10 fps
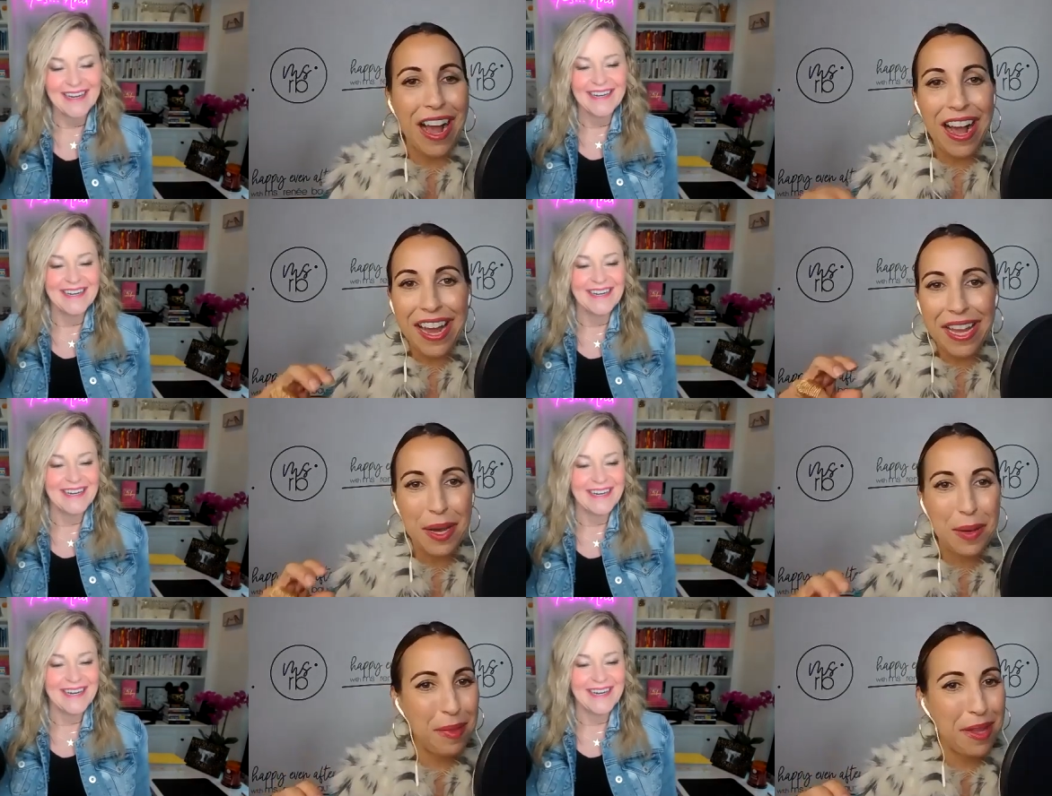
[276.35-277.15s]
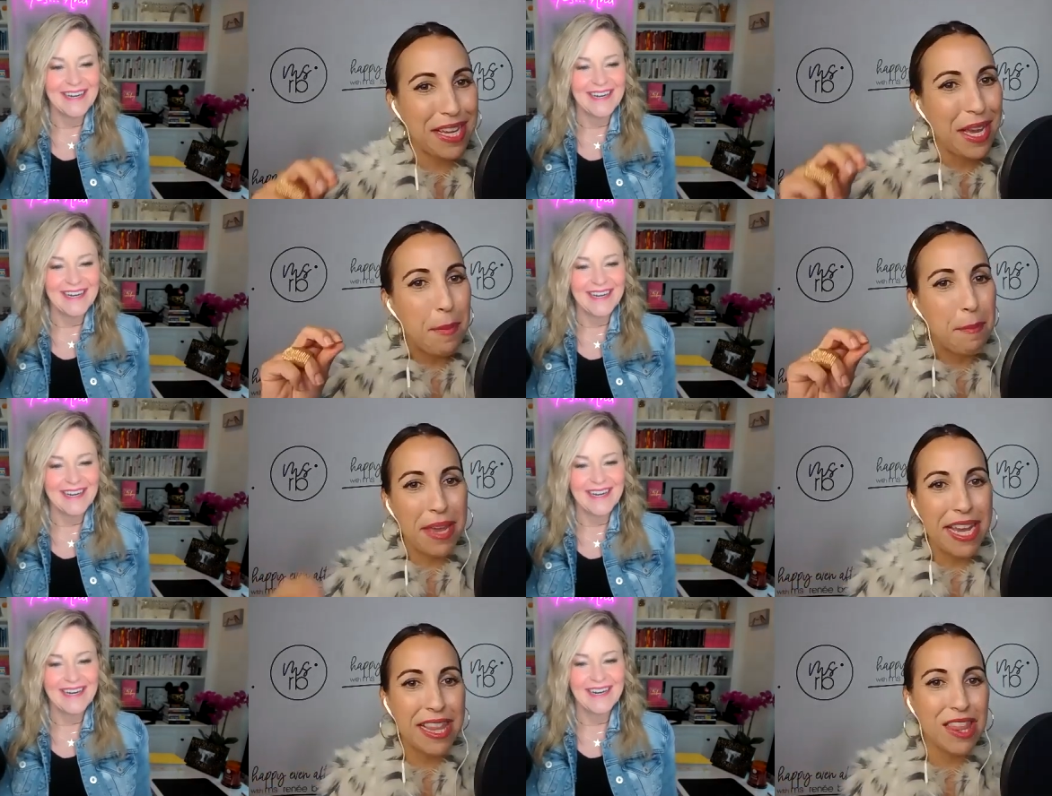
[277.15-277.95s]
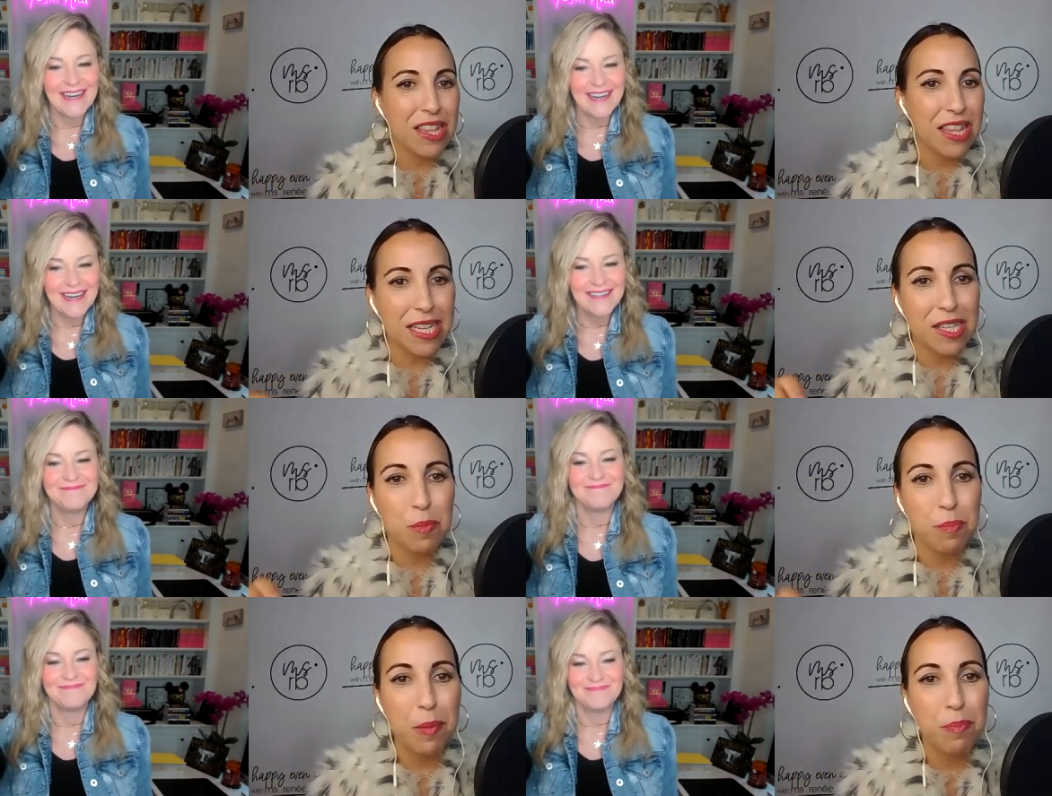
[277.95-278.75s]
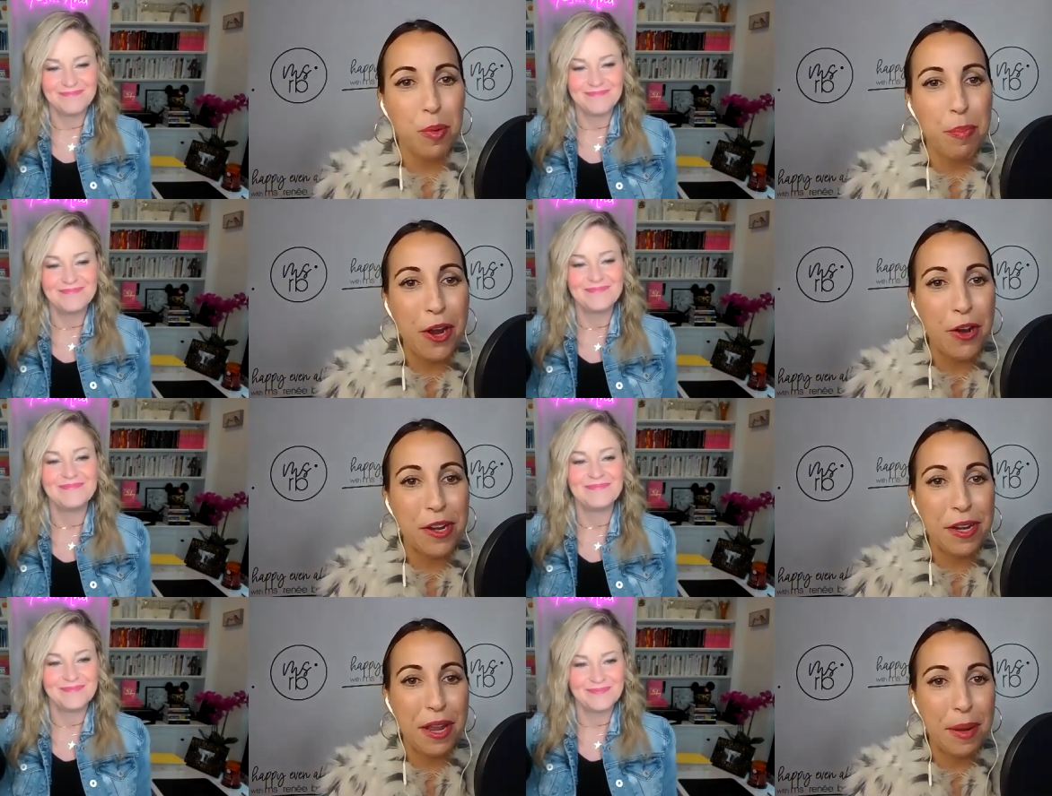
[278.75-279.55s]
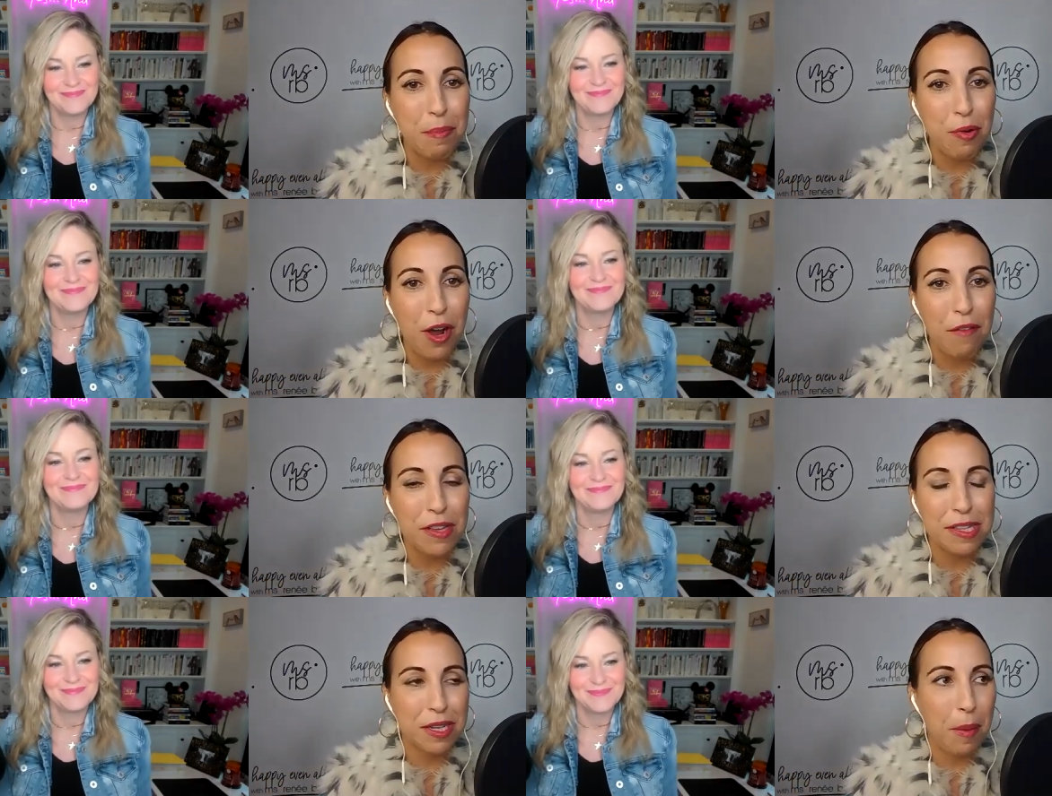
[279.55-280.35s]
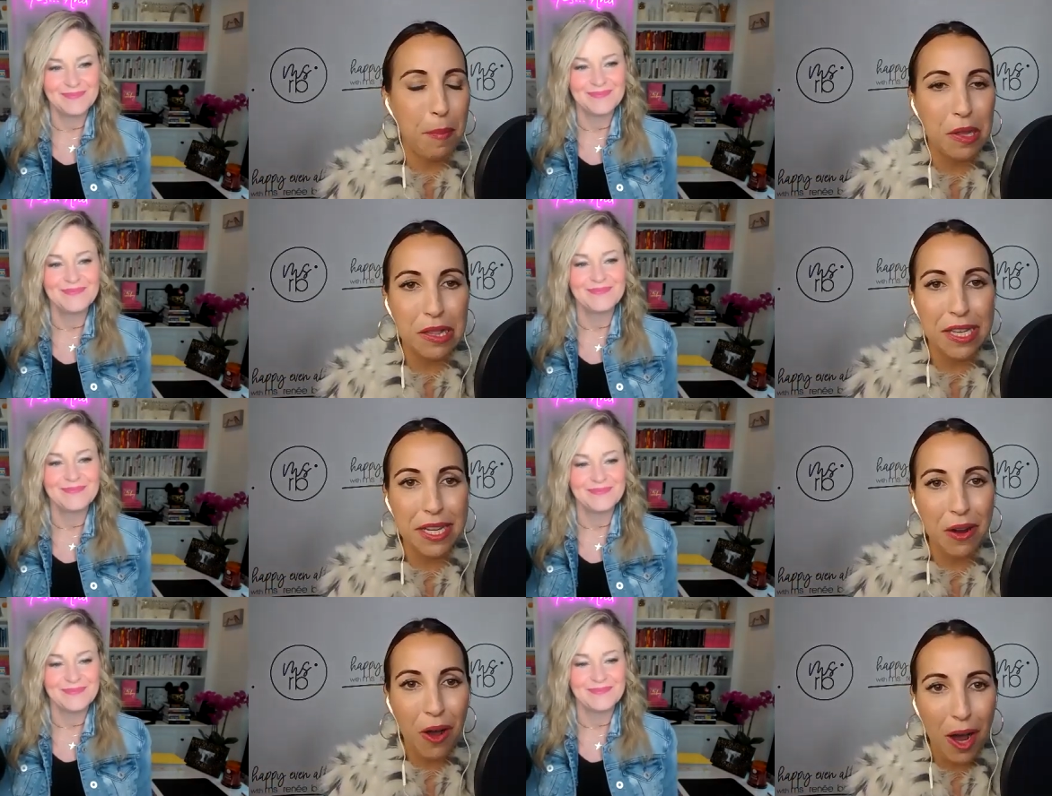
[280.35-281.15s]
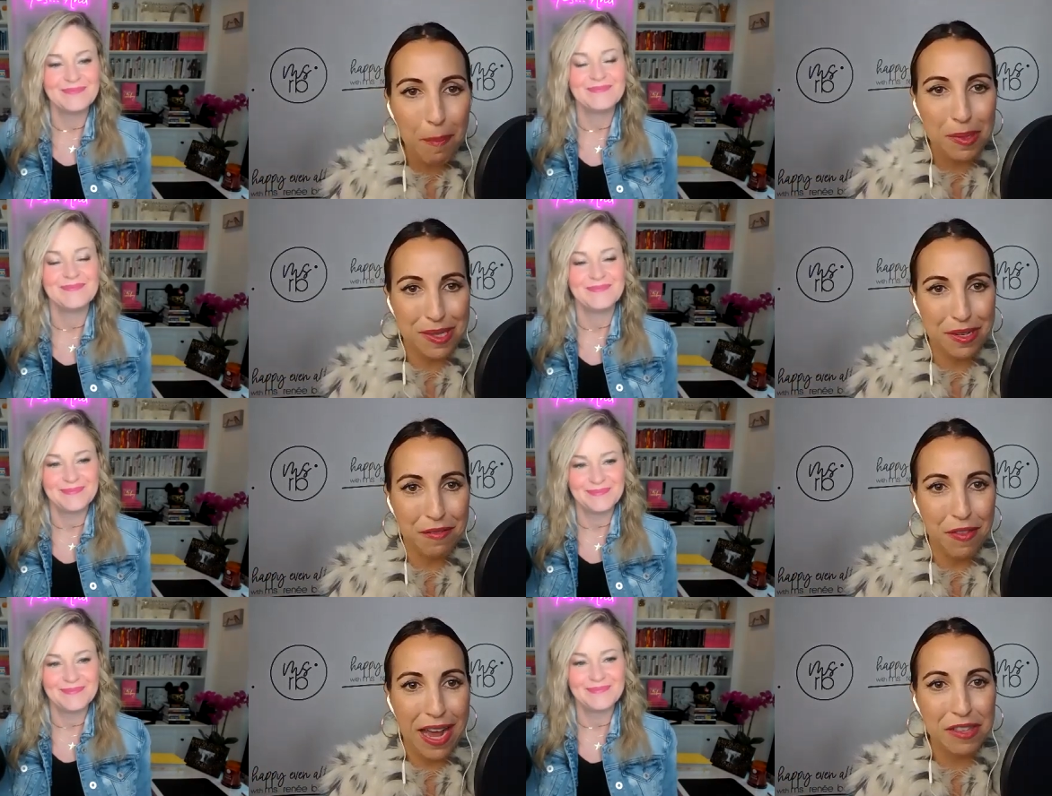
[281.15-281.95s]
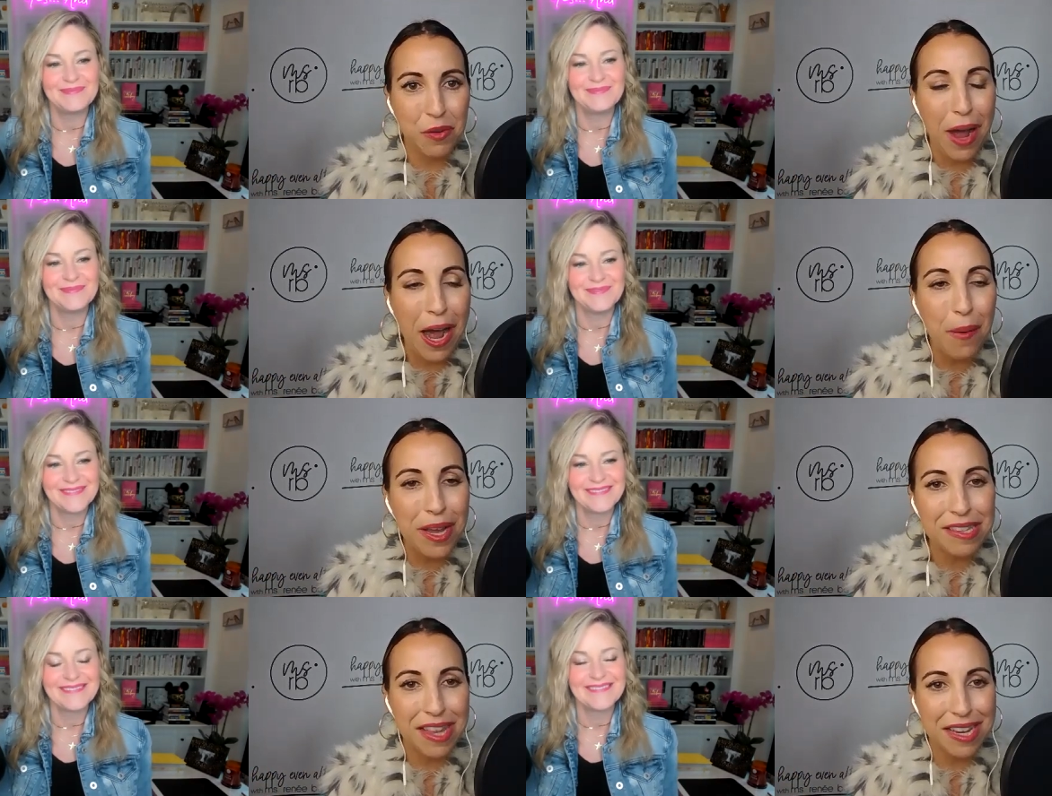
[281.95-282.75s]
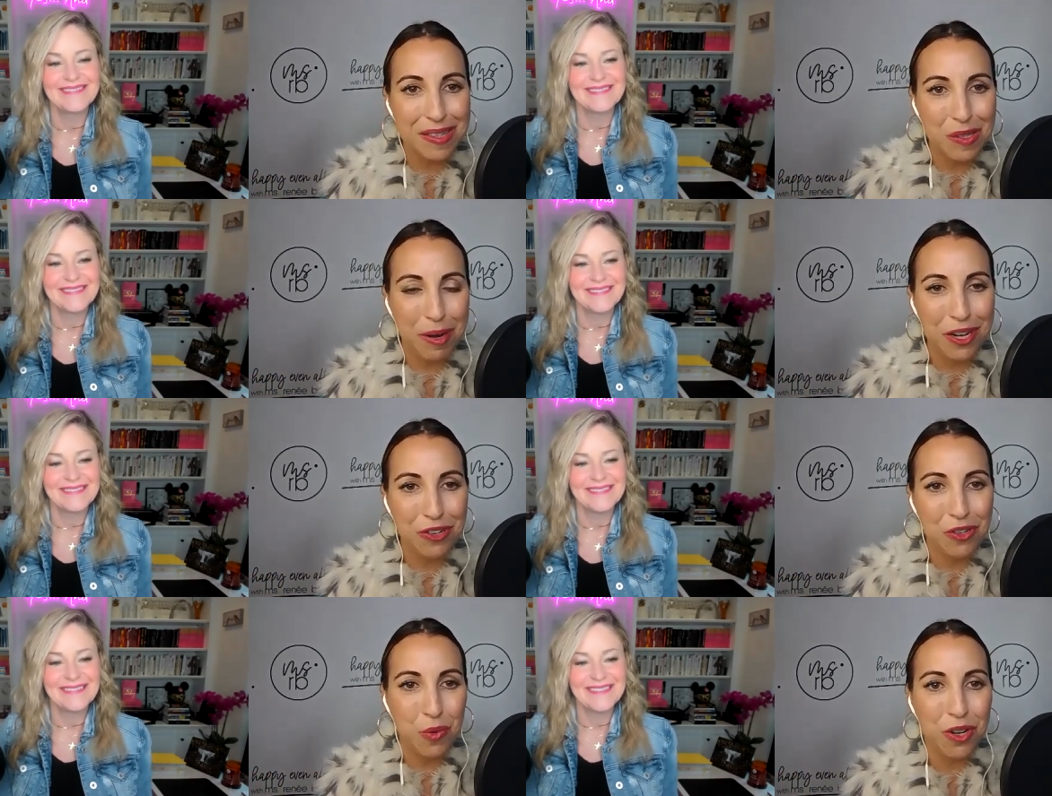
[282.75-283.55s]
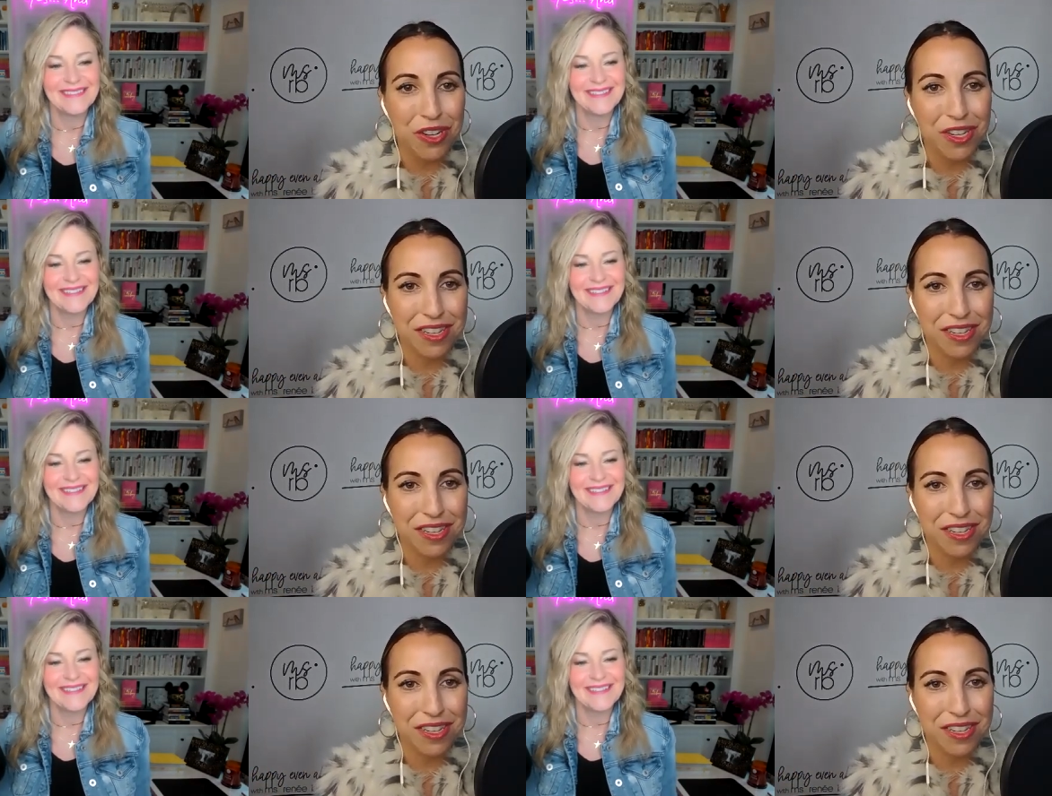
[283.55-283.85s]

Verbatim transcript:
Speaker 1: I am like make the list, be prepared and improv is the complete opposite of that. So how has that inspired your work?